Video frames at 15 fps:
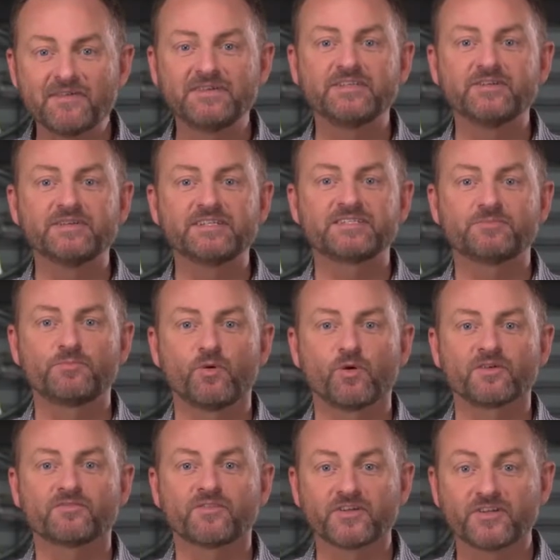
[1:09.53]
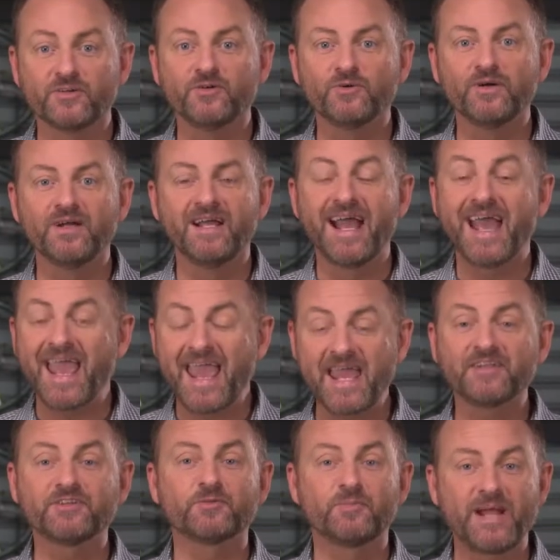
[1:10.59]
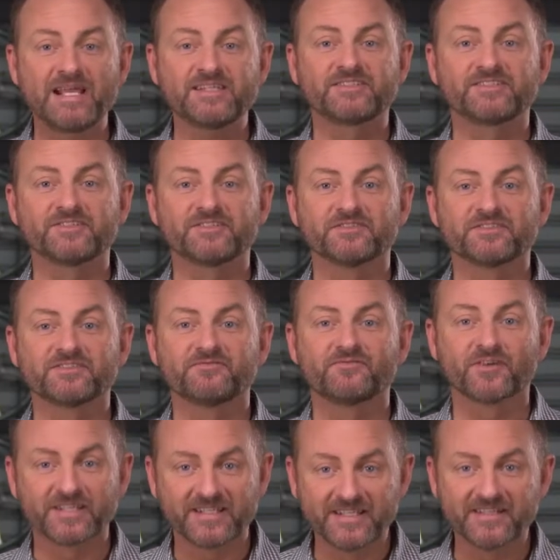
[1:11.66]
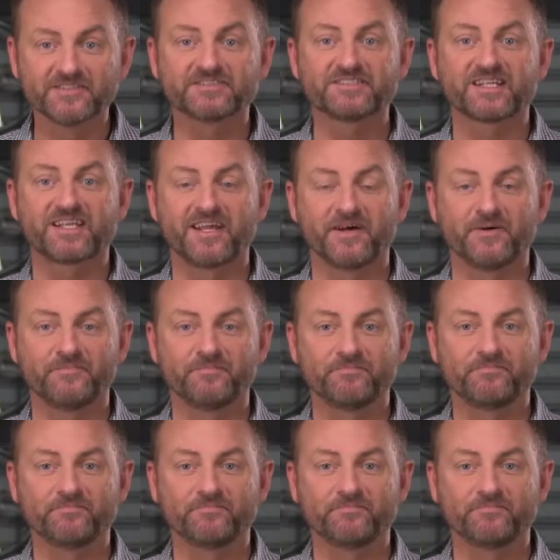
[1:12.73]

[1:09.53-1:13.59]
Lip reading: heavy-duty support for you and your passengers for years to come.